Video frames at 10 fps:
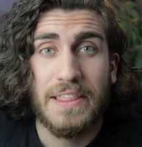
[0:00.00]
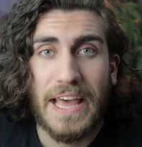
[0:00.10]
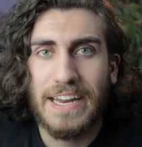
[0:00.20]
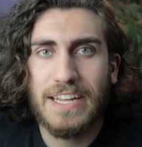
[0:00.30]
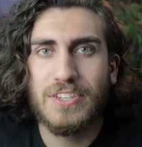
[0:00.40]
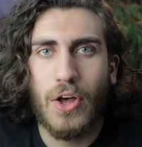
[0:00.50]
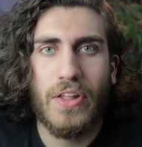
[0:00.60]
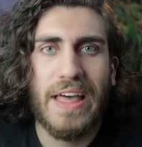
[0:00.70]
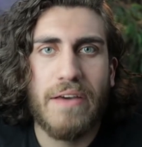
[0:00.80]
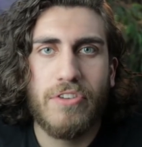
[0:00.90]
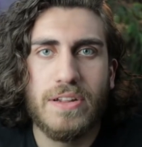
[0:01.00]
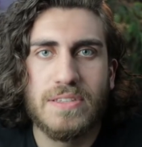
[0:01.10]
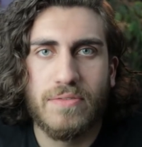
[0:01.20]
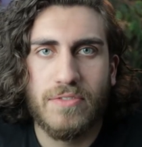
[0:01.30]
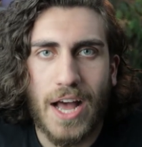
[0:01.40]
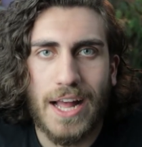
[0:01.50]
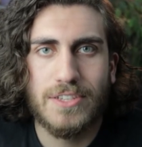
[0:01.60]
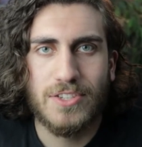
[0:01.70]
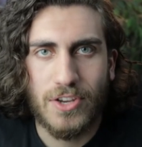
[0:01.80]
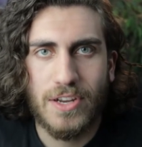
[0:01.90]
That is all evidence of
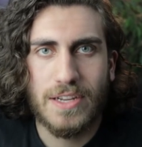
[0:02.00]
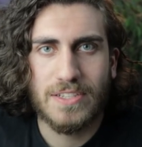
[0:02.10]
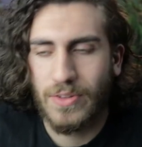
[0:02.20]
God's goodness.